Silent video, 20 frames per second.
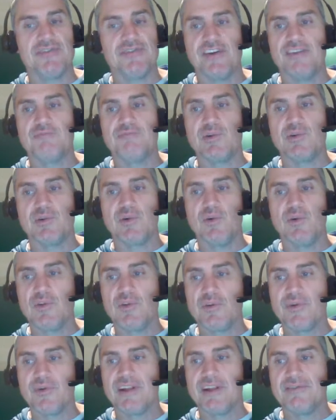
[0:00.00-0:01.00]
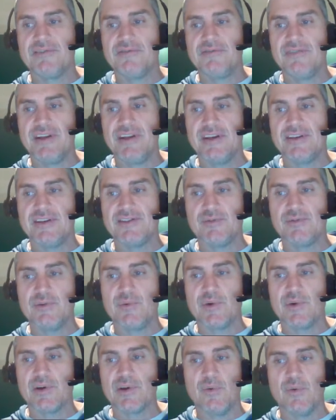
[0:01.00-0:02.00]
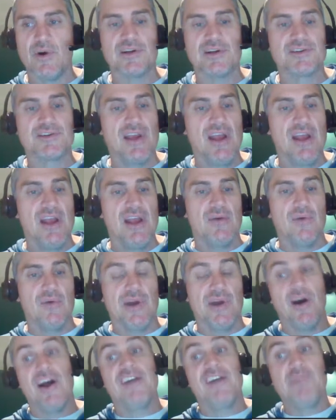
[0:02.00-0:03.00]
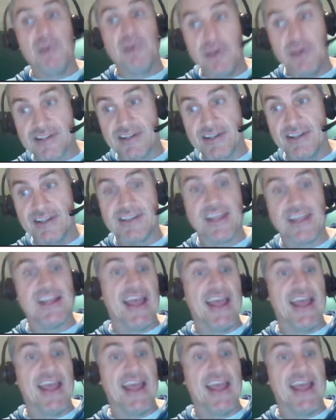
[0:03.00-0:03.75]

And I've put all the relevant videos you would want to watch where I have personally said,